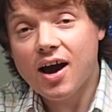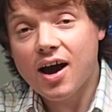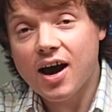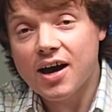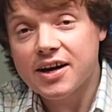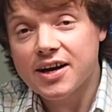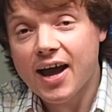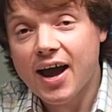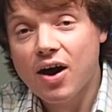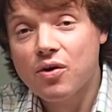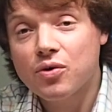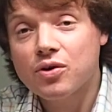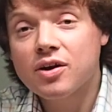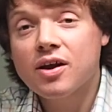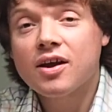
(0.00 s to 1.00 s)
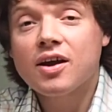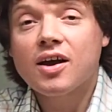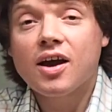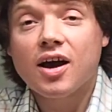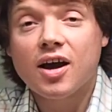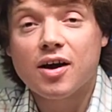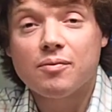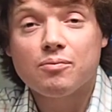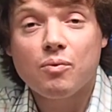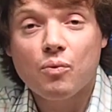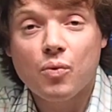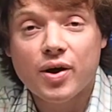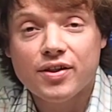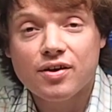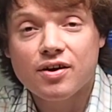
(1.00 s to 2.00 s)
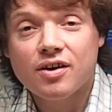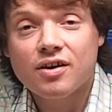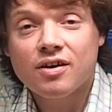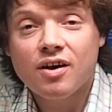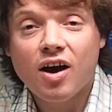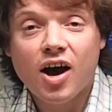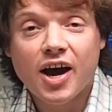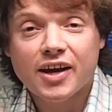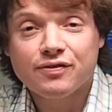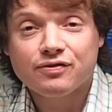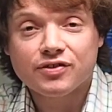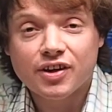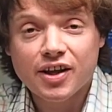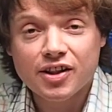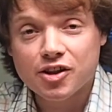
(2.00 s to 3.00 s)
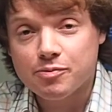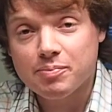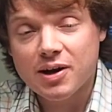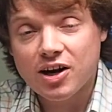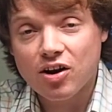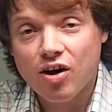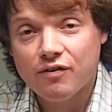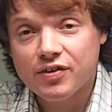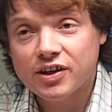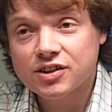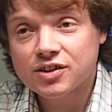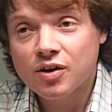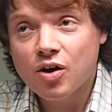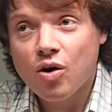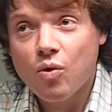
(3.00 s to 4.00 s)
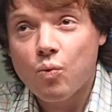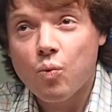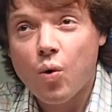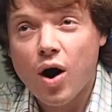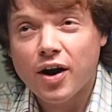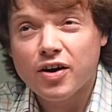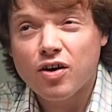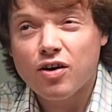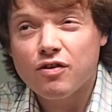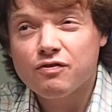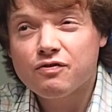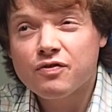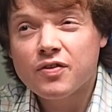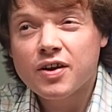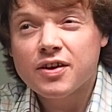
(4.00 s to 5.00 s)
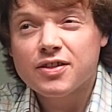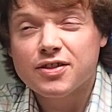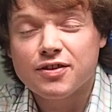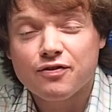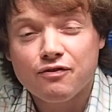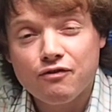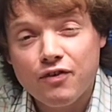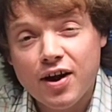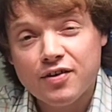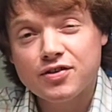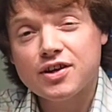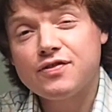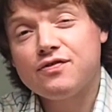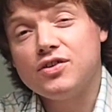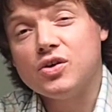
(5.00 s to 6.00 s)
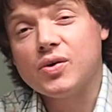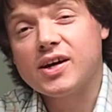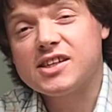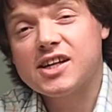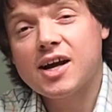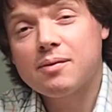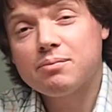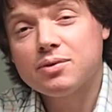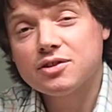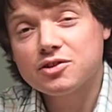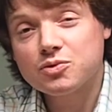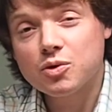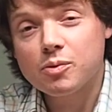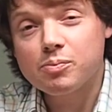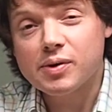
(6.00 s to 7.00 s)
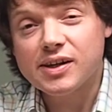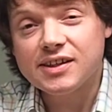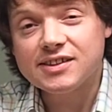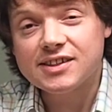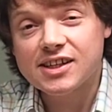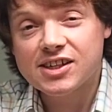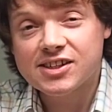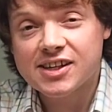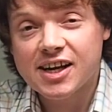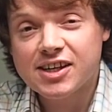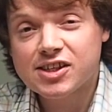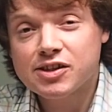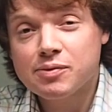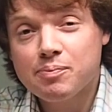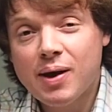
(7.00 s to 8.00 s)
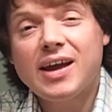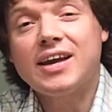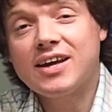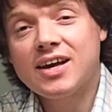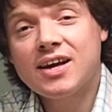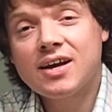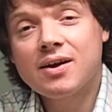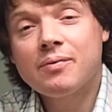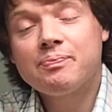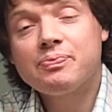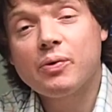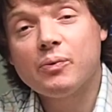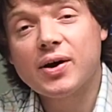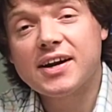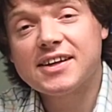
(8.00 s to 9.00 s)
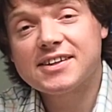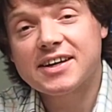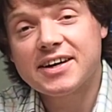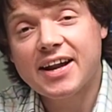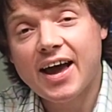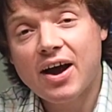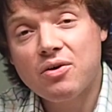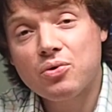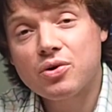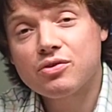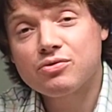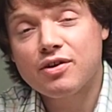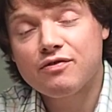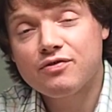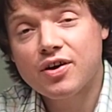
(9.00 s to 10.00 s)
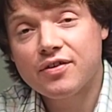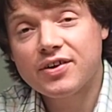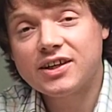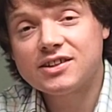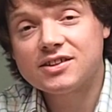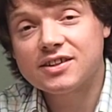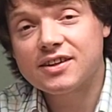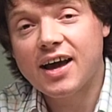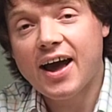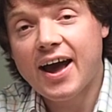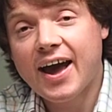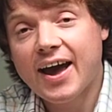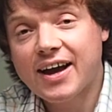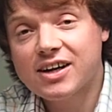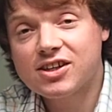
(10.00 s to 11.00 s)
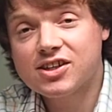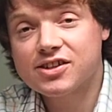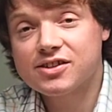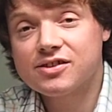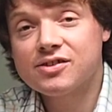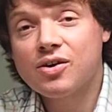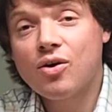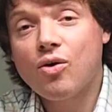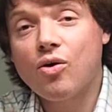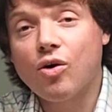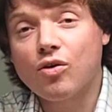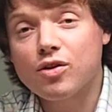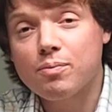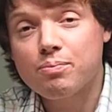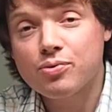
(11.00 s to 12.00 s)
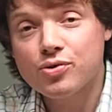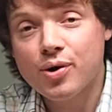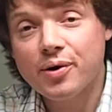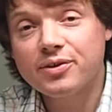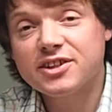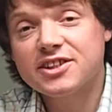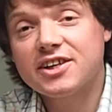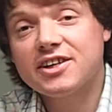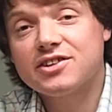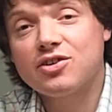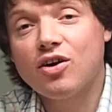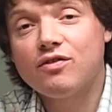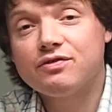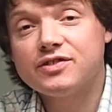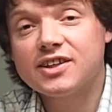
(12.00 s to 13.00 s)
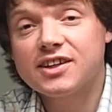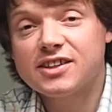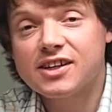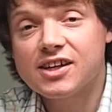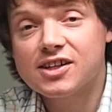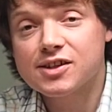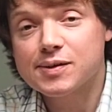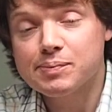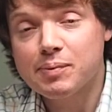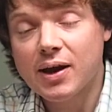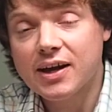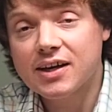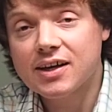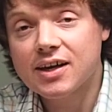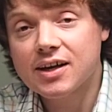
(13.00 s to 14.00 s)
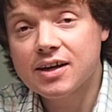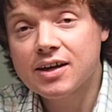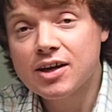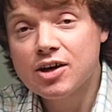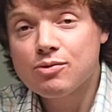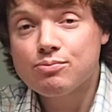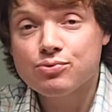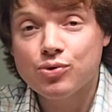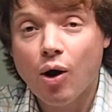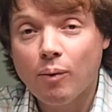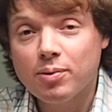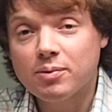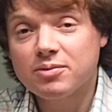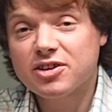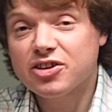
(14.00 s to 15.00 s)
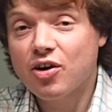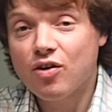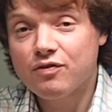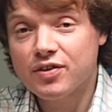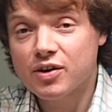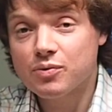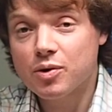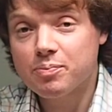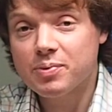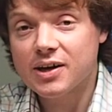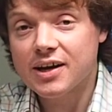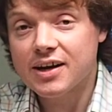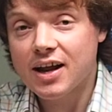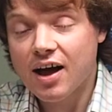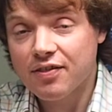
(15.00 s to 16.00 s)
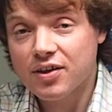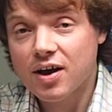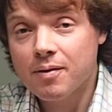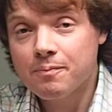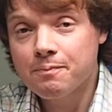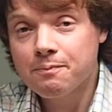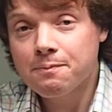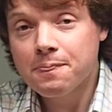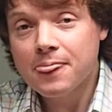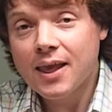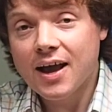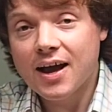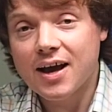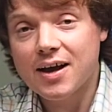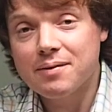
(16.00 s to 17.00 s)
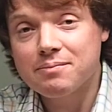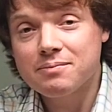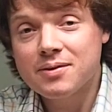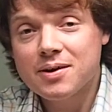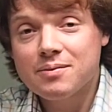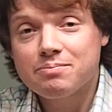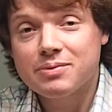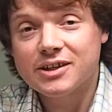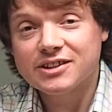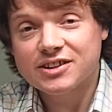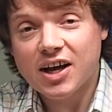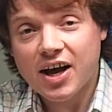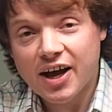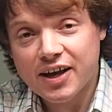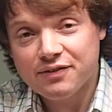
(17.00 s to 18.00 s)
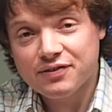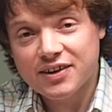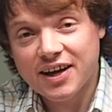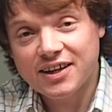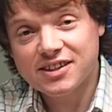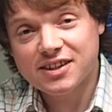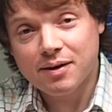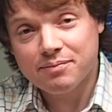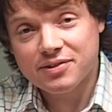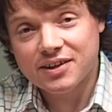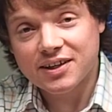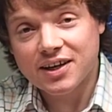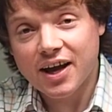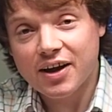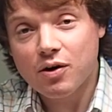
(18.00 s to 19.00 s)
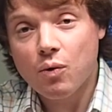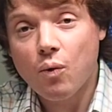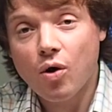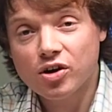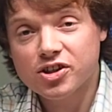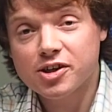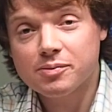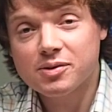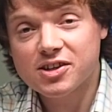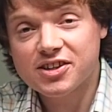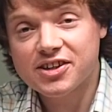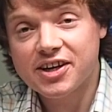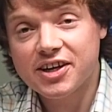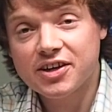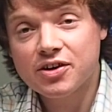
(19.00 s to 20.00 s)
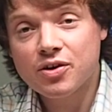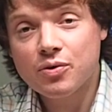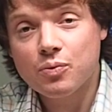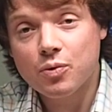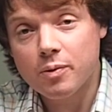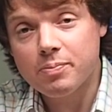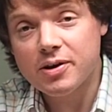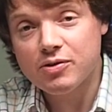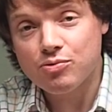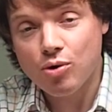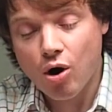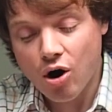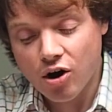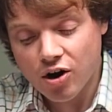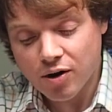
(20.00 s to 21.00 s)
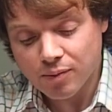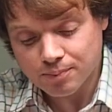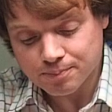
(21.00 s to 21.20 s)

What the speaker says: a noun with a hyphen in the middle of it. One of The very few examples would be decision making, when it's a noun referring to the action or the process of decision making. Problem solving would be another. But to hyphenate something like washing machine would be wrong.